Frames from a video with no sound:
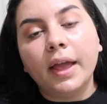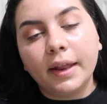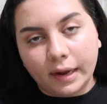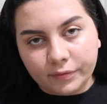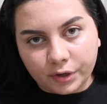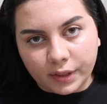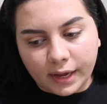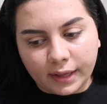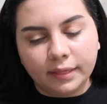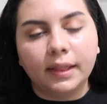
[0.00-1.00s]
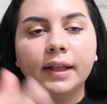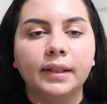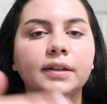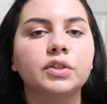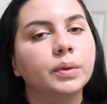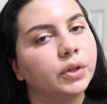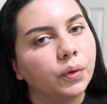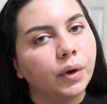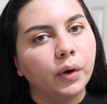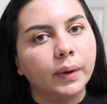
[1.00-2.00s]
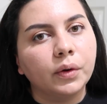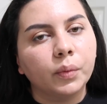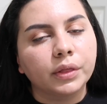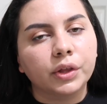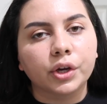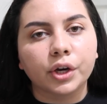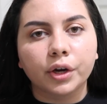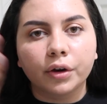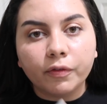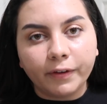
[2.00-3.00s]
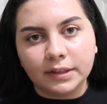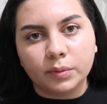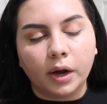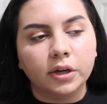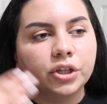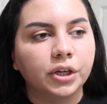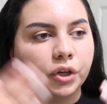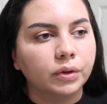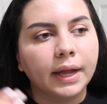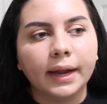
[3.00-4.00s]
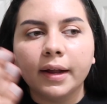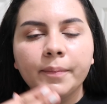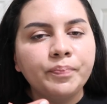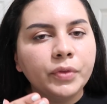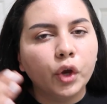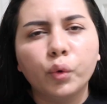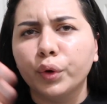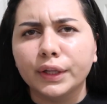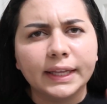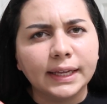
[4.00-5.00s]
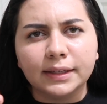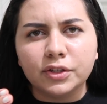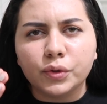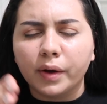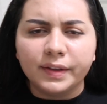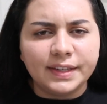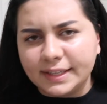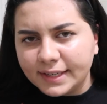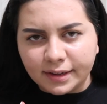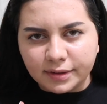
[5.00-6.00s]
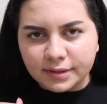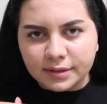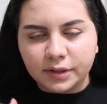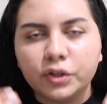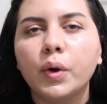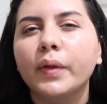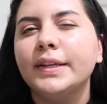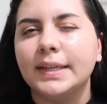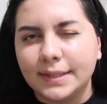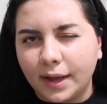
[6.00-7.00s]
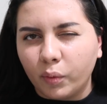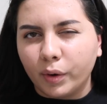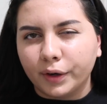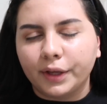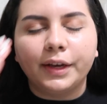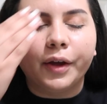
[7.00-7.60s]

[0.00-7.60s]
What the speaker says: then after that, then that's when you go in with your face wash and you like really do all the details. You do all the detail work, you